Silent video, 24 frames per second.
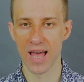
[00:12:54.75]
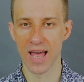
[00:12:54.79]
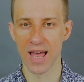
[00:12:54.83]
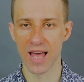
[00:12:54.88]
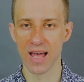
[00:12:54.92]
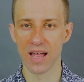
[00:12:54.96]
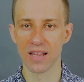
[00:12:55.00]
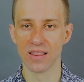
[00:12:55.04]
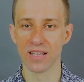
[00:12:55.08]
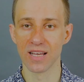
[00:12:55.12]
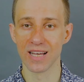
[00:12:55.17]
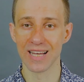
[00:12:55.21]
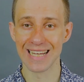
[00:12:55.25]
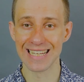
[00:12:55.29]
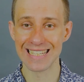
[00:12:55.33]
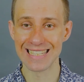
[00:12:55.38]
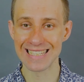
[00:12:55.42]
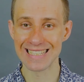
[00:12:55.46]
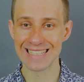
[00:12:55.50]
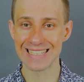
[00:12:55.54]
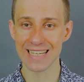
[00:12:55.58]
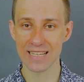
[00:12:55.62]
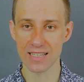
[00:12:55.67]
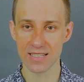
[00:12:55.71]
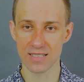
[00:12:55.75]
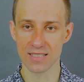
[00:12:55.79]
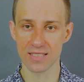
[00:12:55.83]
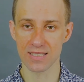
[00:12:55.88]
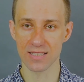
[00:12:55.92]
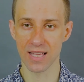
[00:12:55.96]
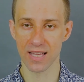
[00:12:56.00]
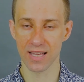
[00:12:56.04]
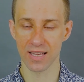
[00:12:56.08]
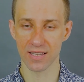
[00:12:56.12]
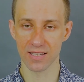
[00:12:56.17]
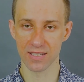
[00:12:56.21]
And the 6
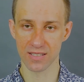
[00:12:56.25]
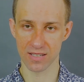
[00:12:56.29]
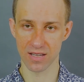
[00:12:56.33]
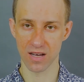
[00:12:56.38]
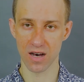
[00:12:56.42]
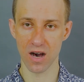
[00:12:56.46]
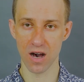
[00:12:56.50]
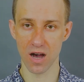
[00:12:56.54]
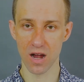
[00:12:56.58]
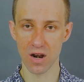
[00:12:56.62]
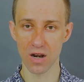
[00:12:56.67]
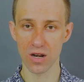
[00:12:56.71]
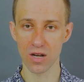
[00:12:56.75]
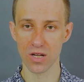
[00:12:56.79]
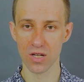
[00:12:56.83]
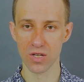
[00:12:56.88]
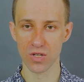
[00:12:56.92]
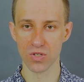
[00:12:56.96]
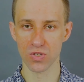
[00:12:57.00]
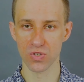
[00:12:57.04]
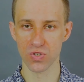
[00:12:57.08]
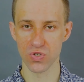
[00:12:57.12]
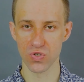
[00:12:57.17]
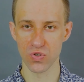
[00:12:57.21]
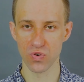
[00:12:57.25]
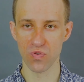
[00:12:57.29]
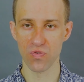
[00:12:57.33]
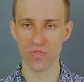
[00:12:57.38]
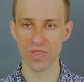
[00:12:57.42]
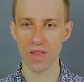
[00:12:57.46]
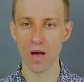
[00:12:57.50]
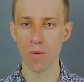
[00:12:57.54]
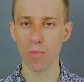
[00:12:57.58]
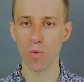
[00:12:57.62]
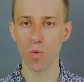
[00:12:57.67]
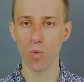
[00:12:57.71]
things are, so
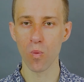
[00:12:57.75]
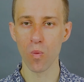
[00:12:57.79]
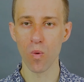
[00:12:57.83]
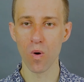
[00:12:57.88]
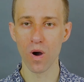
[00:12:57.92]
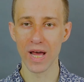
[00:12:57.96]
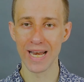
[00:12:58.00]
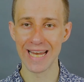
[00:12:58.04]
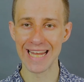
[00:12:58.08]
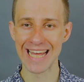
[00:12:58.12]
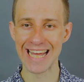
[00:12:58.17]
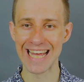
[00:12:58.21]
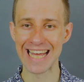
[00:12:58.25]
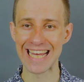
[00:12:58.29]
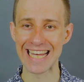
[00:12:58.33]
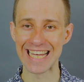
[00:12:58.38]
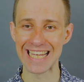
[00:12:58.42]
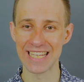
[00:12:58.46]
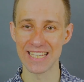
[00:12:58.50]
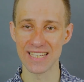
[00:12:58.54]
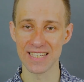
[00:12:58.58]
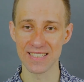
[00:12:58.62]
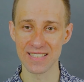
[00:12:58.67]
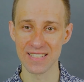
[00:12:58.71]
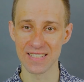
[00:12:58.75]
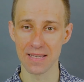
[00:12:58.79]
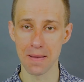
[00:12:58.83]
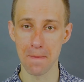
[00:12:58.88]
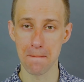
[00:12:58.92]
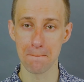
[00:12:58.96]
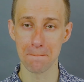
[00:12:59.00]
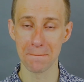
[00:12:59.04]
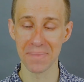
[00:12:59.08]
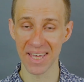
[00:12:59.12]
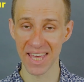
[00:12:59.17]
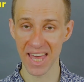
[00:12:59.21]
number 1 is
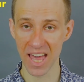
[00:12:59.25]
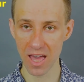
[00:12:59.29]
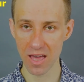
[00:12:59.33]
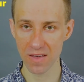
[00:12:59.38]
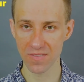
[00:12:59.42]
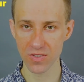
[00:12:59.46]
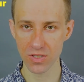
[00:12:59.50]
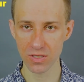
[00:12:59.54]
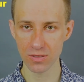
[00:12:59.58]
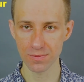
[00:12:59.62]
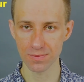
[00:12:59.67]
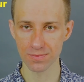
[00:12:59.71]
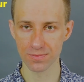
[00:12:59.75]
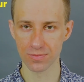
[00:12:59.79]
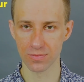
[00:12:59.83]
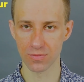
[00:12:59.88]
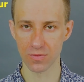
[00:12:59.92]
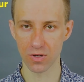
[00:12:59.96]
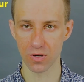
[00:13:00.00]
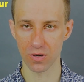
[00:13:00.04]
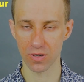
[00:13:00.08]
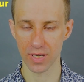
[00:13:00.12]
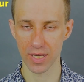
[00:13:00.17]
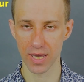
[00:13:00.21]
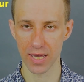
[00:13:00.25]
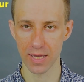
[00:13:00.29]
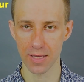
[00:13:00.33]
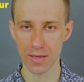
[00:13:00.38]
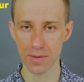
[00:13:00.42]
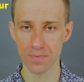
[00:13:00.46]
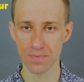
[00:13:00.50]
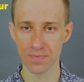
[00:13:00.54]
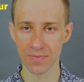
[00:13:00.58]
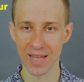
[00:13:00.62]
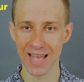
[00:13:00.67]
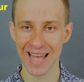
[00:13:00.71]
behavior,
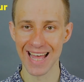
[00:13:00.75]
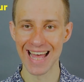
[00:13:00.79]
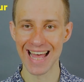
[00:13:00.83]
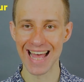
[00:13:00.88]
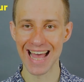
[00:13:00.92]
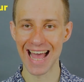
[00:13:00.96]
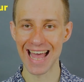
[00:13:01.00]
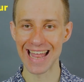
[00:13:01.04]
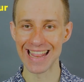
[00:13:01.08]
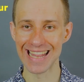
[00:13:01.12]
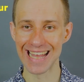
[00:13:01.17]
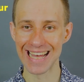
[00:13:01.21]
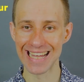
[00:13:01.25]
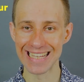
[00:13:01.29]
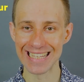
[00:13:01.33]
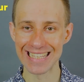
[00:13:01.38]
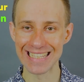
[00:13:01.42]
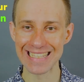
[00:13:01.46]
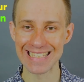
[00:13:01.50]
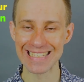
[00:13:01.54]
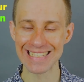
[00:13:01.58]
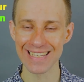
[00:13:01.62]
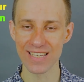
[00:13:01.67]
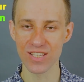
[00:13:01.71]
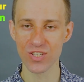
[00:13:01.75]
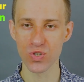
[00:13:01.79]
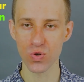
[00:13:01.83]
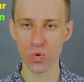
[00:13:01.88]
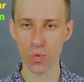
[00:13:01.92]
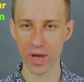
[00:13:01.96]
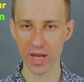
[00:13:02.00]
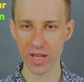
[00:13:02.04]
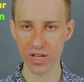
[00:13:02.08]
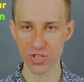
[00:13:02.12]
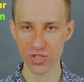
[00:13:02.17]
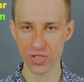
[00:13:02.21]
okay, and then
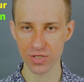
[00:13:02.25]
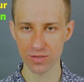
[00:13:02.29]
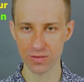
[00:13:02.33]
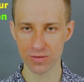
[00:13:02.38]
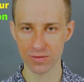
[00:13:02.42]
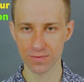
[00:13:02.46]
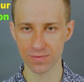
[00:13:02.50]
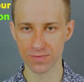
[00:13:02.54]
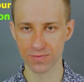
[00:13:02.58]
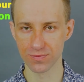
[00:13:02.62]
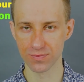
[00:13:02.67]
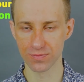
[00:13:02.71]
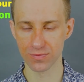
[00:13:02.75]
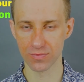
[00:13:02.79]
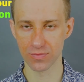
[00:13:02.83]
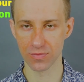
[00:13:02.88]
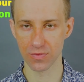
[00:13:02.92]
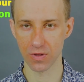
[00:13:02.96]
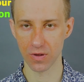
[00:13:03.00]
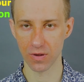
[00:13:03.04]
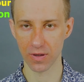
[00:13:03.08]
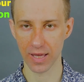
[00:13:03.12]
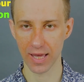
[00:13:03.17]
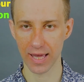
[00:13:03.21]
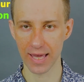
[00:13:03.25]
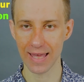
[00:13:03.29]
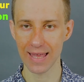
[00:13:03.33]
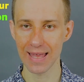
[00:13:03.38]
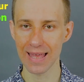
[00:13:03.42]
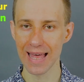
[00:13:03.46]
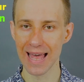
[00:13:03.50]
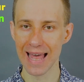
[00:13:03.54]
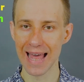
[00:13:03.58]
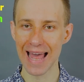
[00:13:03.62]
situation, okay,